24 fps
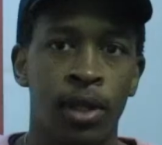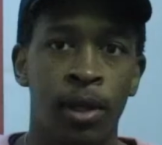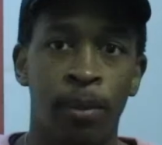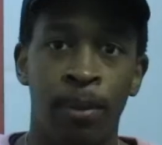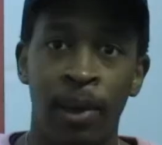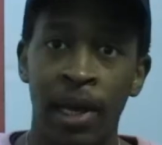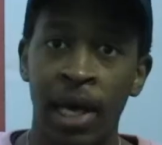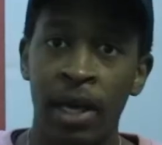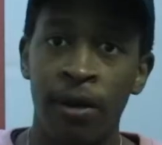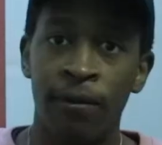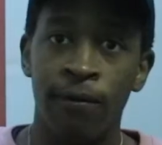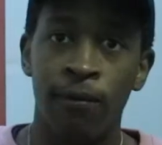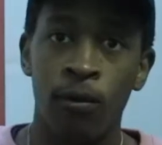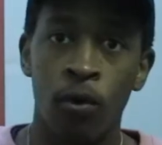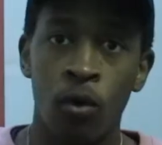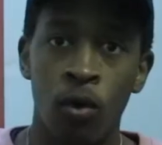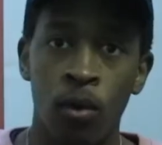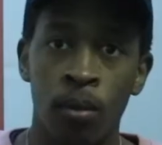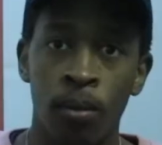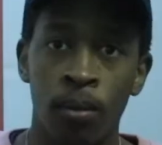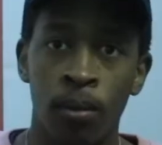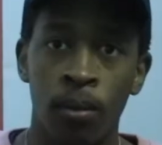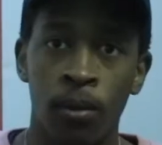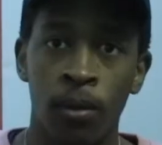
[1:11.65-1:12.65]
the
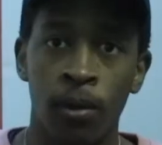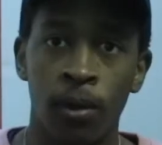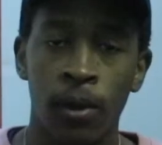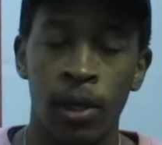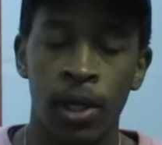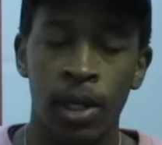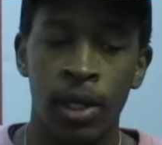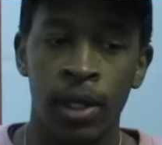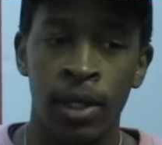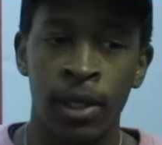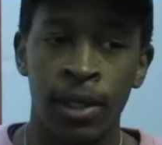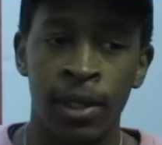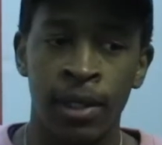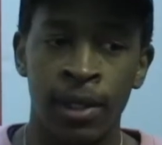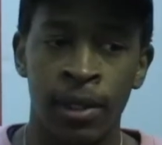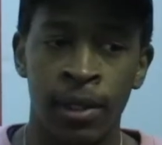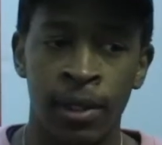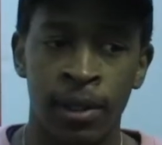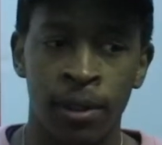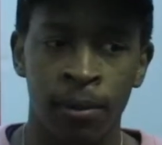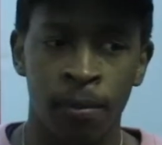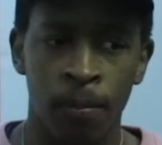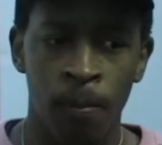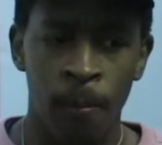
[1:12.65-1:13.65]
platform
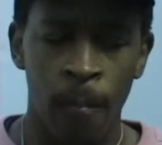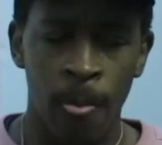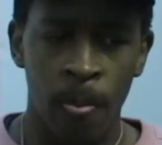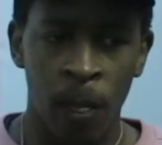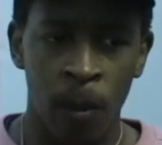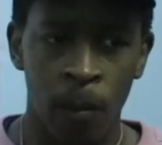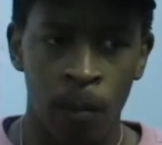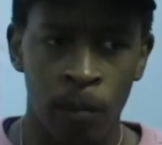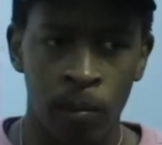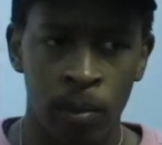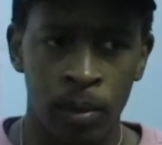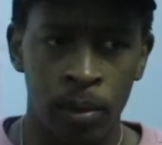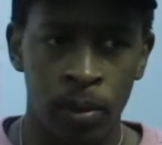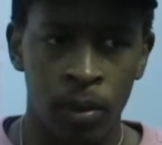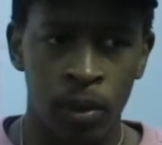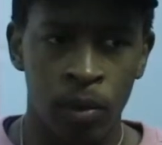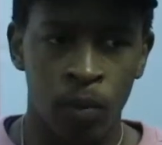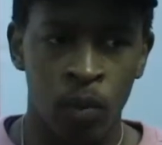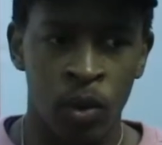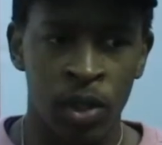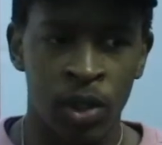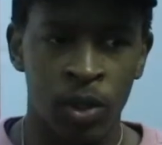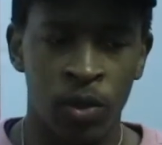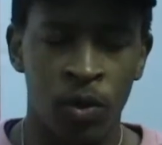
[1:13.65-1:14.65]
is
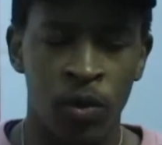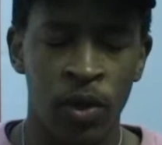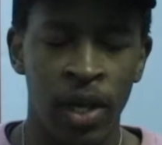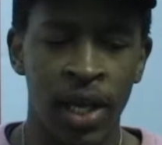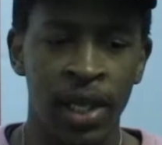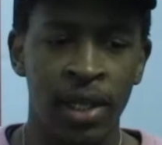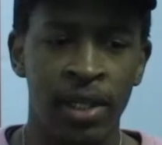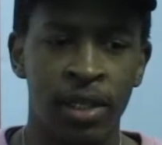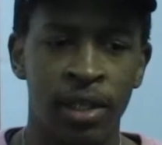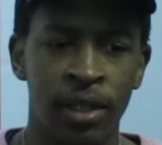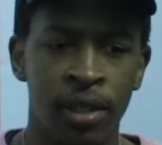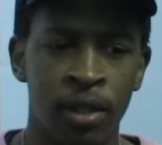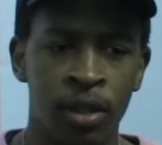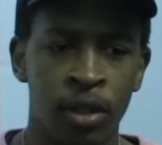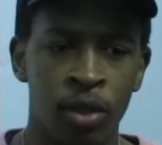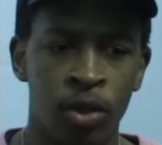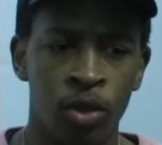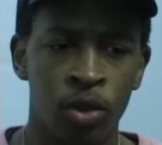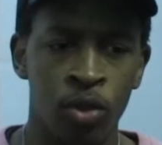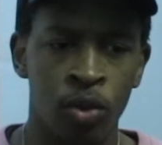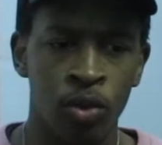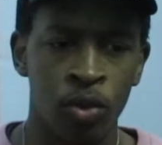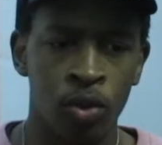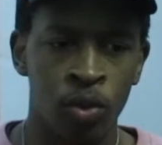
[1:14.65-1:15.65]
was created
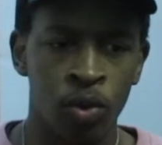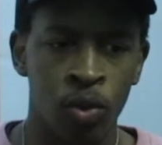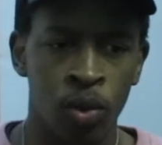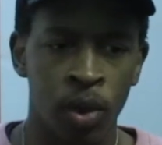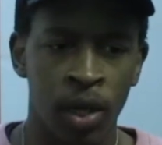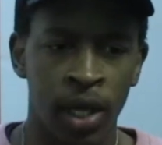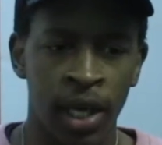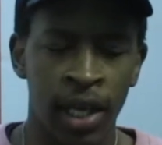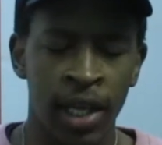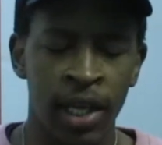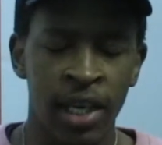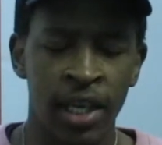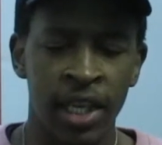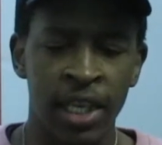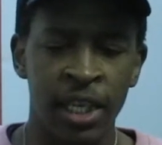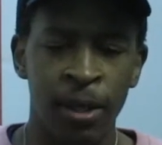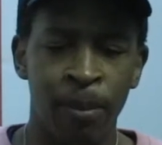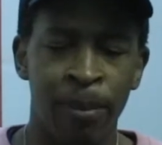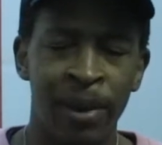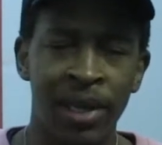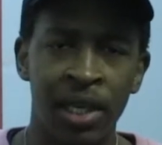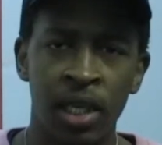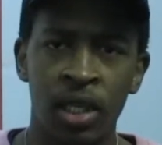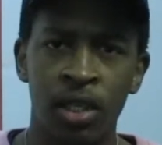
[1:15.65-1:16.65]
to gain
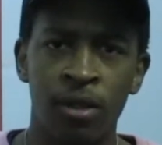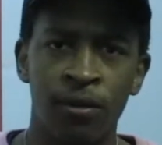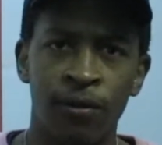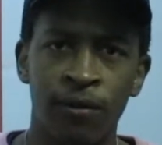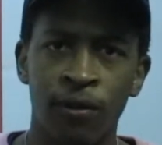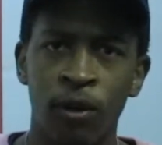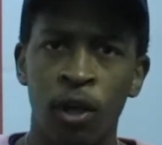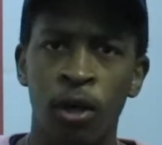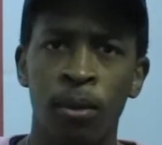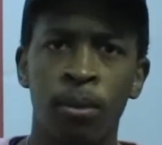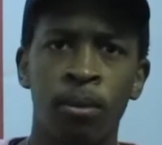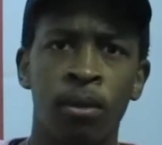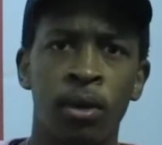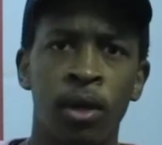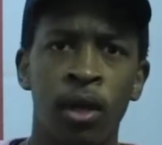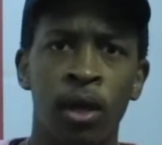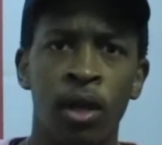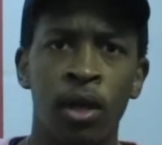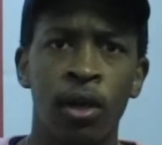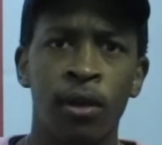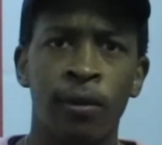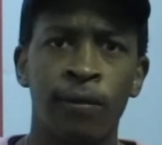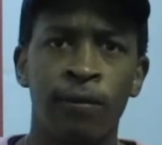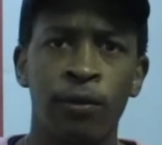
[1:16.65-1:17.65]
independence from
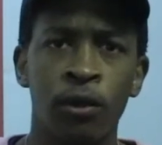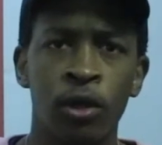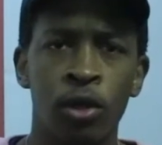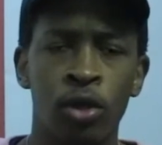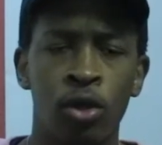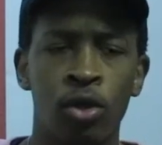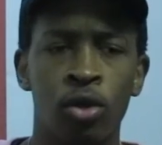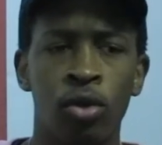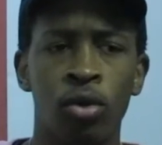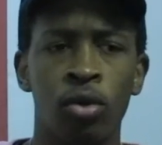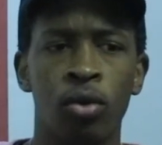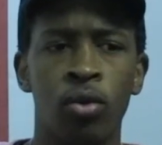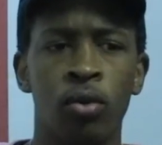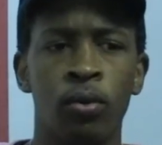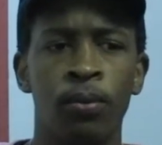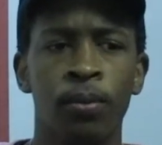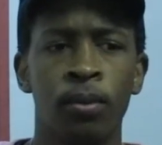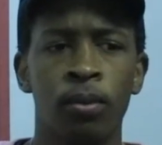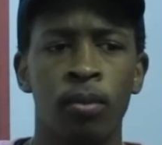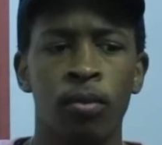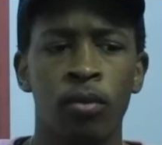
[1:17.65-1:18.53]
version two,